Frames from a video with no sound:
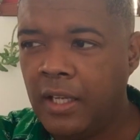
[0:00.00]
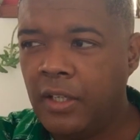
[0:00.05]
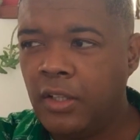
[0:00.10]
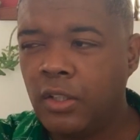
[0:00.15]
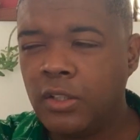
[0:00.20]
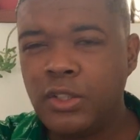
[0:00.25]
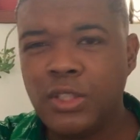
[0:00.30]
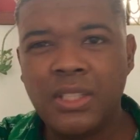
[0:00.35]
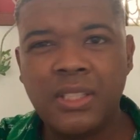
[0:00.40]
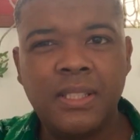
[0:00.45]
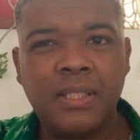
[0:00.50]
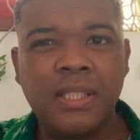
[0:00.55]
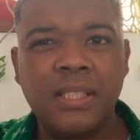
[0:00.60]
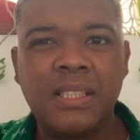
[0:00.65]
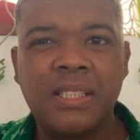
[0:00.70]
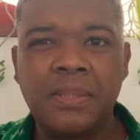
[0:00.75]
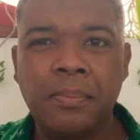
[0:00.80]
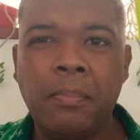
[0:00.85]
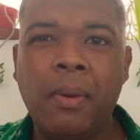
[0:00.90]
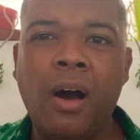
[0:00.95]
not just the
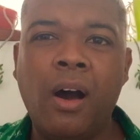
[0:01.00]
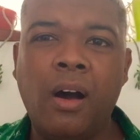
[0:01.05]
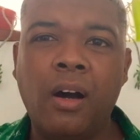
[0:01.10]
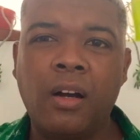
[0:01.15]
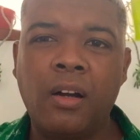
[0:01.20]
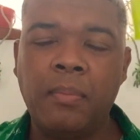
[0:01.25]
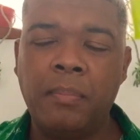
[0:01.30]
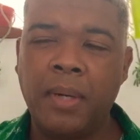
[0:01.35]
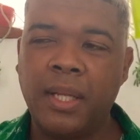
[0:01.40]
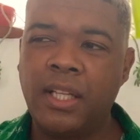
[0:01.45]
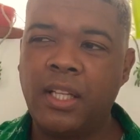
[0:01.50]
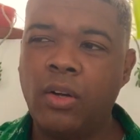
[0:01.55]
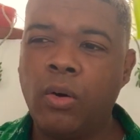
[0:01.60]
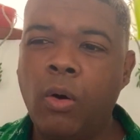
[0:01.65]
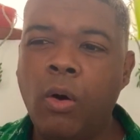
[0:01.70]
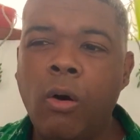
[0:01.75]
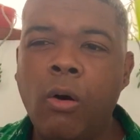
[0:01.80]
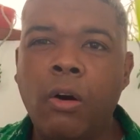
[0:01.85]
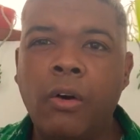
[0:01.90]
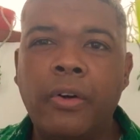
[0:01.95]
spark, but the
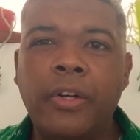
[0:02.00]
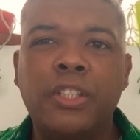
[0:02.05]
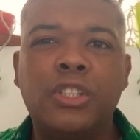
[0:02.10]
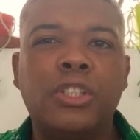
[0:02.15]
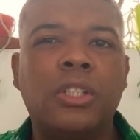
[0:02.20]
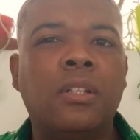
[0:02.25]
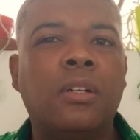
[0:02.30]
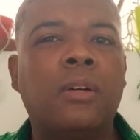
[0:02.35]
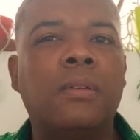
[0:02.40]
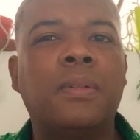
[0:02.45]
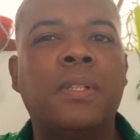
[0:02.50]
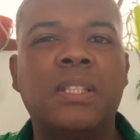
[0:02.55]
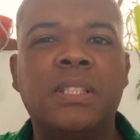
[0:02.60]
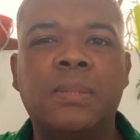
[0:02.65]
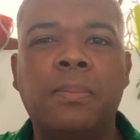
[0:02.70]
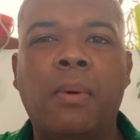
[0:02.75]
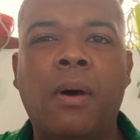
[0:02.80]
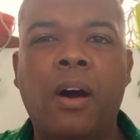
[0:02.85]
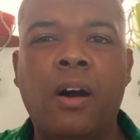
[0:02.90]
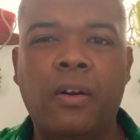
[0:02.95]
origin of the
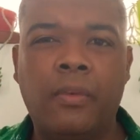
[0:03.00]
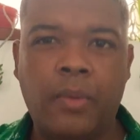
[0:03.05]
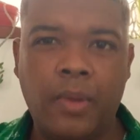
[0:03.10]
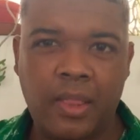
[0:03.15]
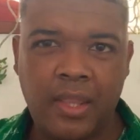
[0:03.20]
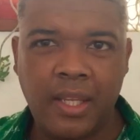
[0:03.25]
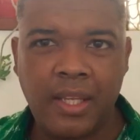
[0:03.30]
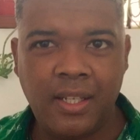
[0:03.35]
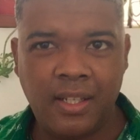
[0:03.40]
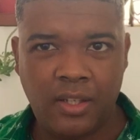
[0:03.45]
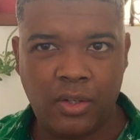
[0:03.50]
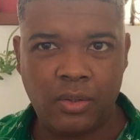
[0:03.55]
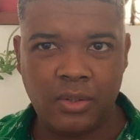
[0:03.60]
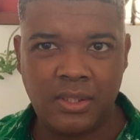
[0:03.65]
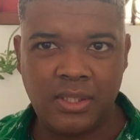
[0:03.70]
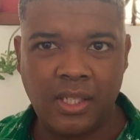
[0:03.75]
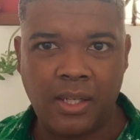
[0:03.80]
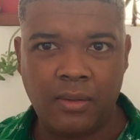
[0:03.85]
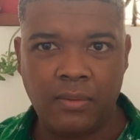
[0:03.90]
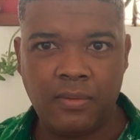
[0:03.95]
spark within
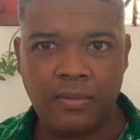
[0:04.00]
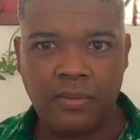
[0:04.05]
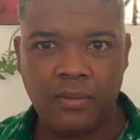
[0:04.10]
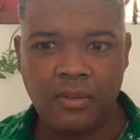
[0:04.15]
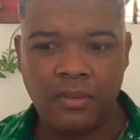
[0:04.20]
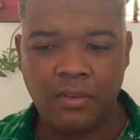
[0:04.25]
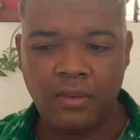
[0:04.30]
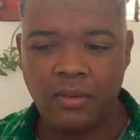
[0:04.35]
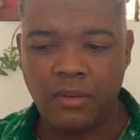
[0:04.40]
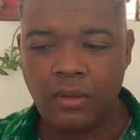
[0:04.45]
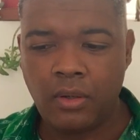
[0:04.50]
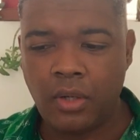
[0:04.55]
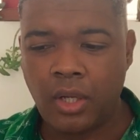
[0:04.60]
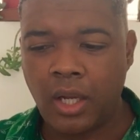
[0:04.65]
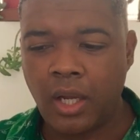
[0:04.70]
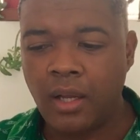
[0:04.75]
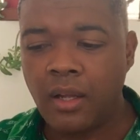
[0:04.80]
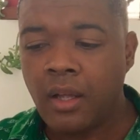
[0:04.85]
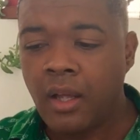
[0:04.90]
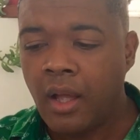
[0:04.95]
yourself.
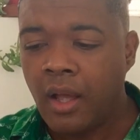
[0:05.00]
Okay?